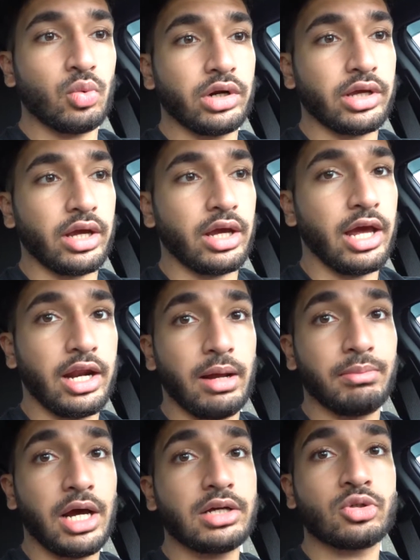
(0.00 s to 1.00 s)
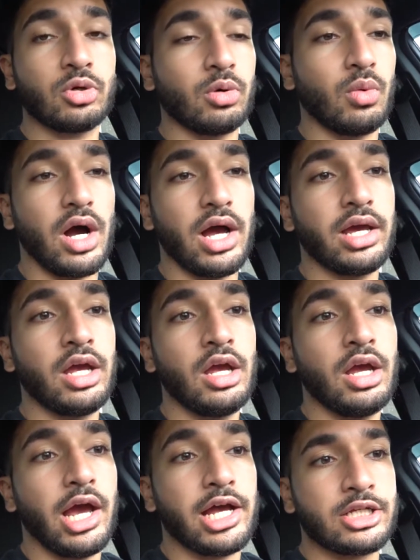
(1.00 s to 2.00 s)
working, and I'm not sure why.
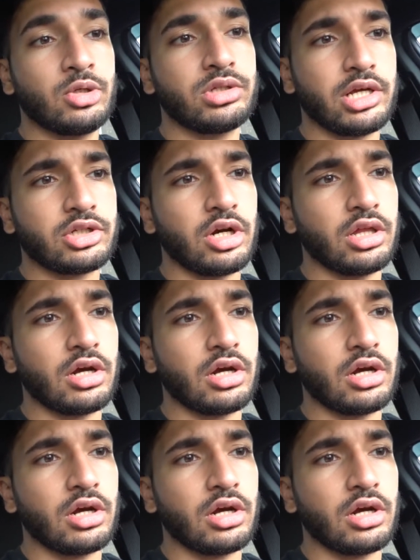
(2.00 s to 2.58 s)
As soon as I started the